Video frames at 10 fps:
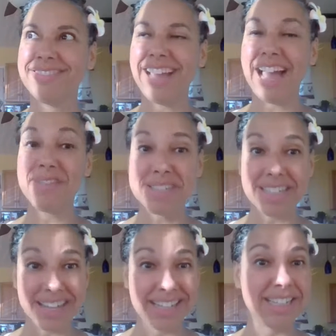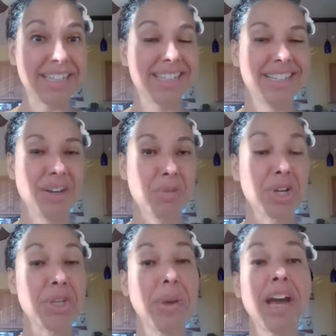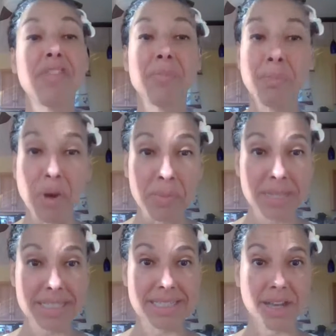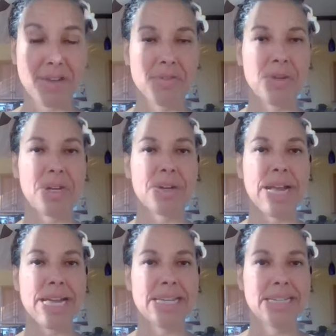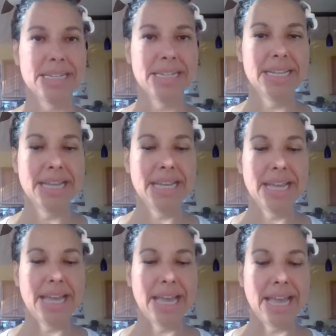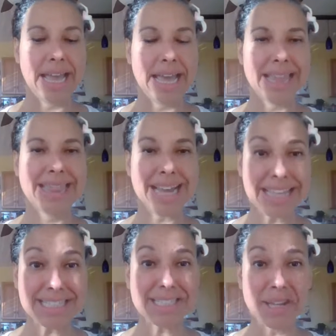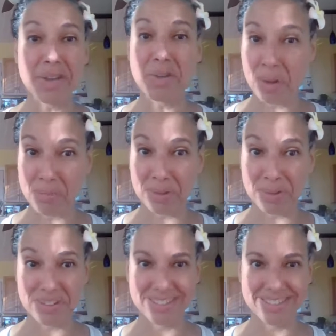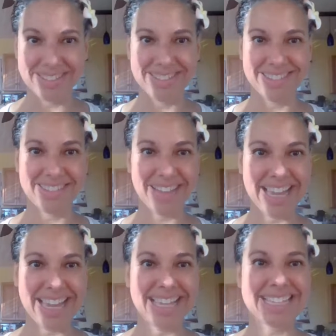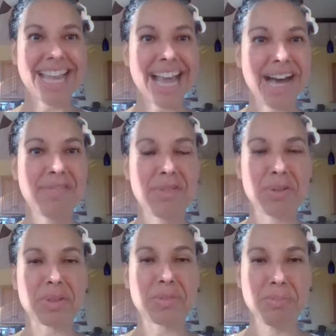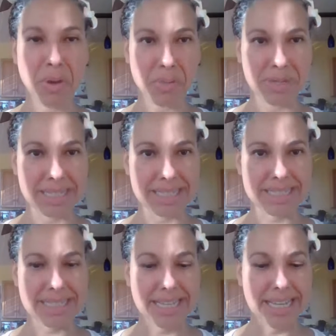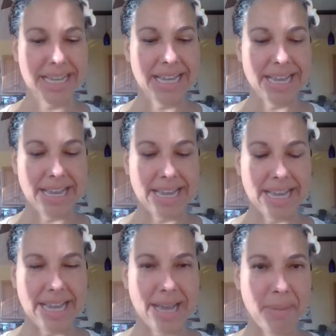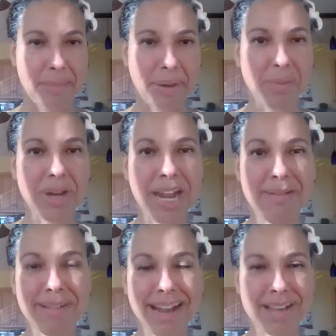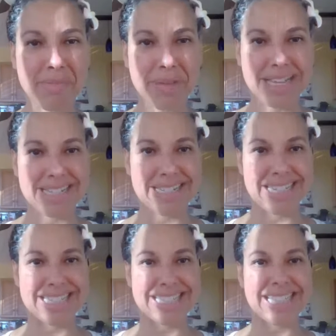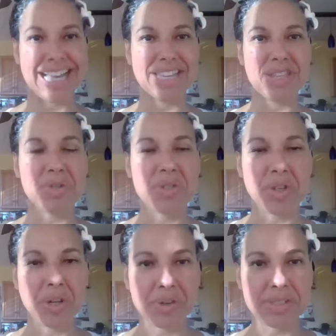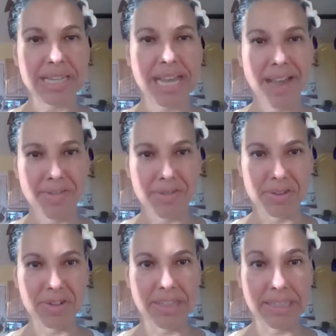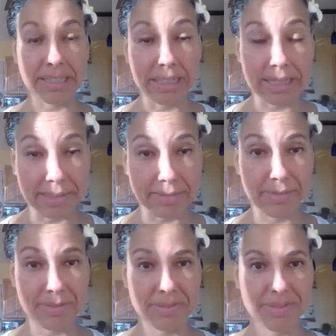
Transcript: have done where you have moments of regret? That's normal, okay, to have those moments. But what I recommend is that you don't ever live